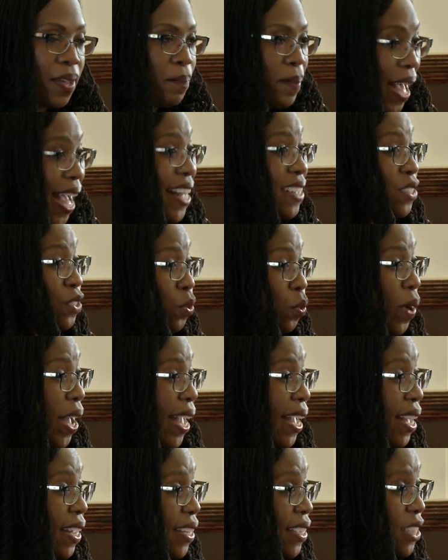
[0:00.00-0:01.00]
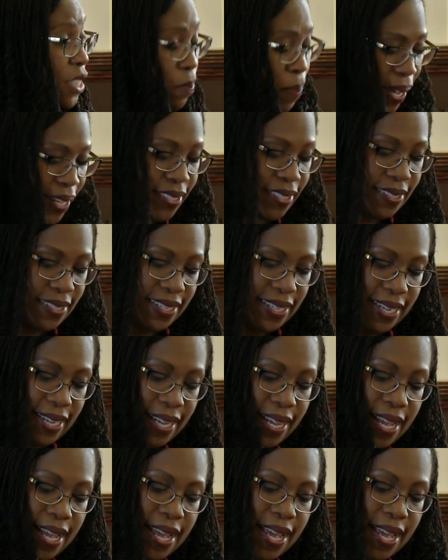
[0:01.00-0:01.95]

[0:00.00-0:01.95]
passed away unexpectedly,